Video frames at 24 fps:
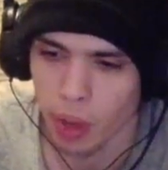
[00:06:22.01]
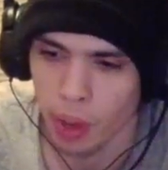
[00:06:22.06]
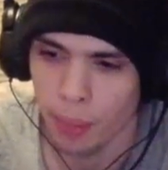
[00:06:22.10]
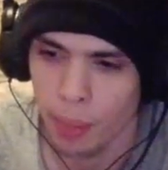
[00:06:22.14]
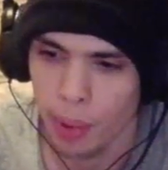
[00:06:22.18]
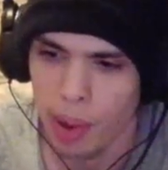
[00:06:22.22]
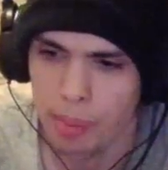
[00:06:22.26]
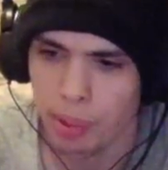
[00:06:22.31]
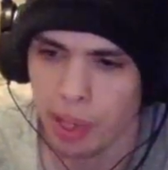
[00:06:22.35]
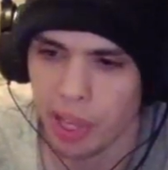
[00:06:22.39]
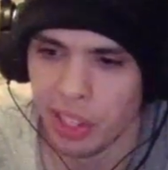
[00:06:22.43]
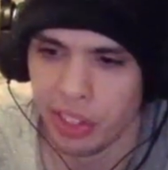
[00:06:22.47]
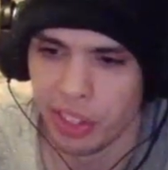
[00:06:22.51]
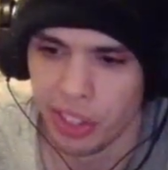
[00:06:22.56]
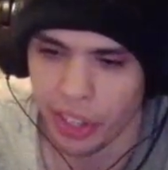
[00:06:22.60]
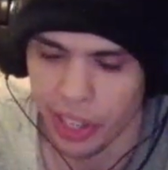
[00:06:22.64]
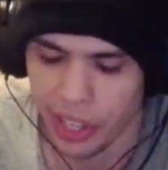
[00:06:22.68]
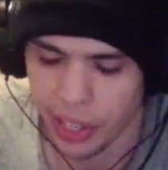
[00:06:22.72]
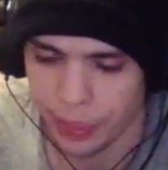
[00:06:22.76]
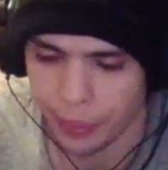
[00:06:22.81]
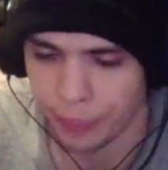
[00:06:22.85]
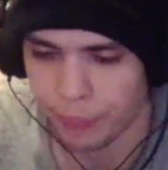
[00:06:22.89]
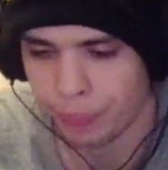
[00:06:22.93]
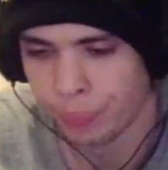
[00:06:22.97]
I might play it
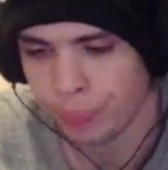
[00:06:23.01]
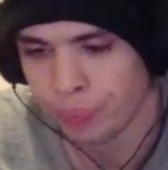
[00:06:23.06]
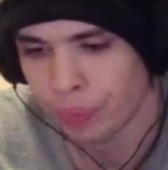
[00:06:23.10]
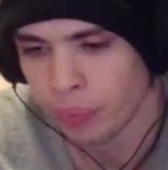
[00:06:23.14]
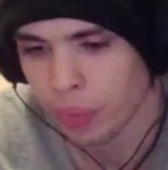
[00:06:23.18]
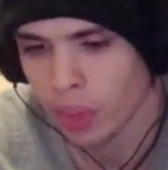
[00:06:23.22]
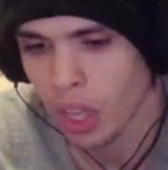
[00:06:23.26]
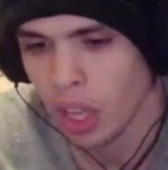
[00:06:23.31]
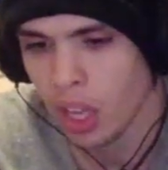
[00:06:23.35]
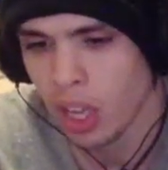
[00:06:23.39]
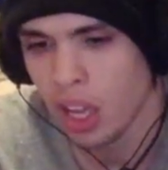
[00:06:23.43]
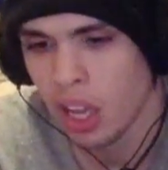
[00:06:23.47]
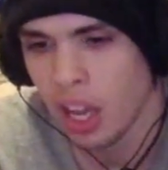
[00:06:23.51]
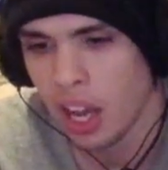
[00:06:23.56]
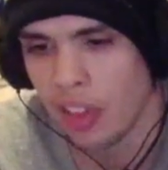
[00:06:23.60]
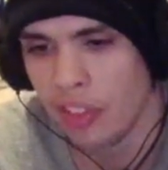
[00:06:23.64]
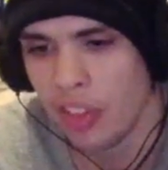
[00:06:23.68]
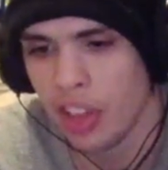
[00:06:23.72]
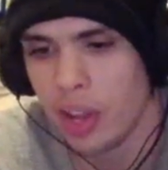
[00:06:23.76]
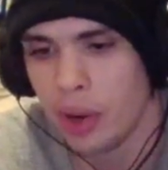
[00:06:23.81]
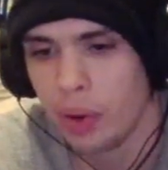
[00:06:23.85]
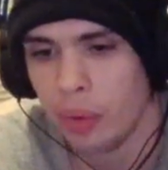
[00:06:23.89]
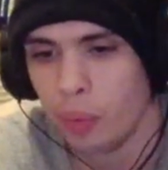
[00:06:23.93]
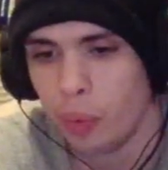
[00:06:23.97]
today.
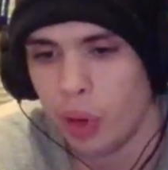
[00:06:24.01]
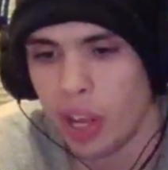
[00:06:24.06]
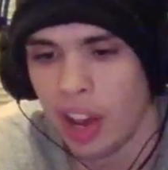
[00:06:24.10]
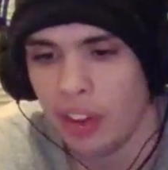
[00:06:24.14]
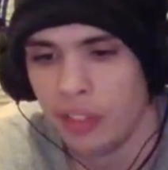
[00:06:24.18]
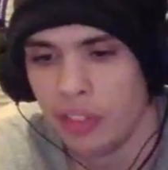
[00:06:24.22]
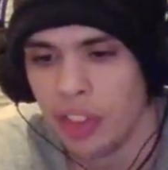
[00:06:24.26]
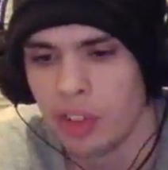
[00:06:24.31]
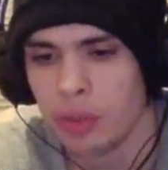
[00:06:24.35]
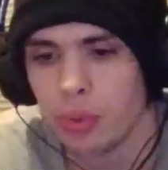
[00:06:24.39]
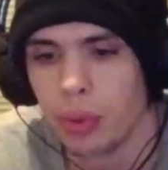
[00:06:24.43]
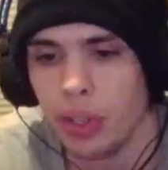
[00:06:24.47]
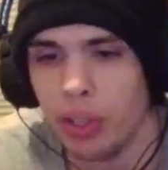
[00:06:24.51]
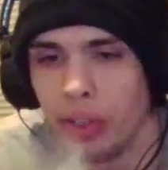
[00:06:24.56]
And then we have this